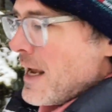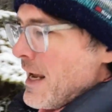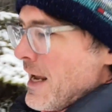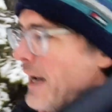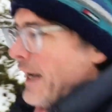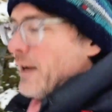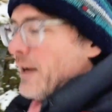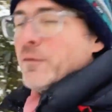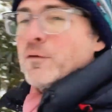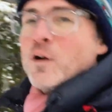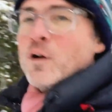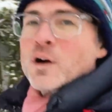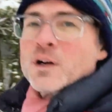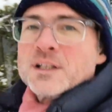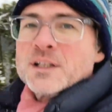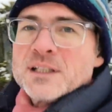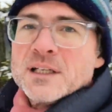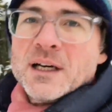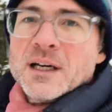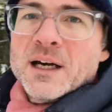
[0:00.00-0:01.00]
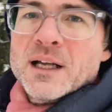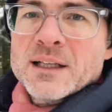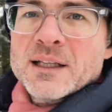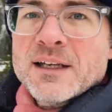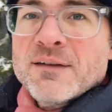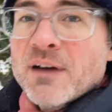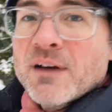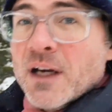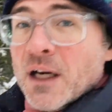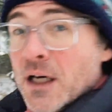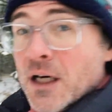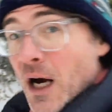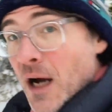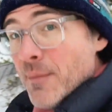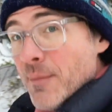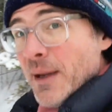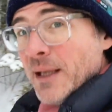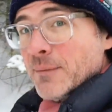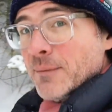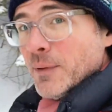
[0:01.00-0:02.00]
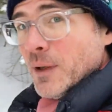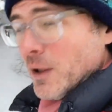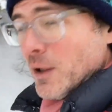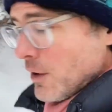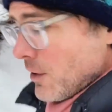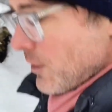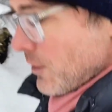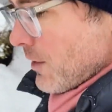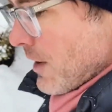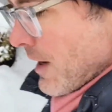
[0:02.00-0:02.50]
And of course, leaving a comment below,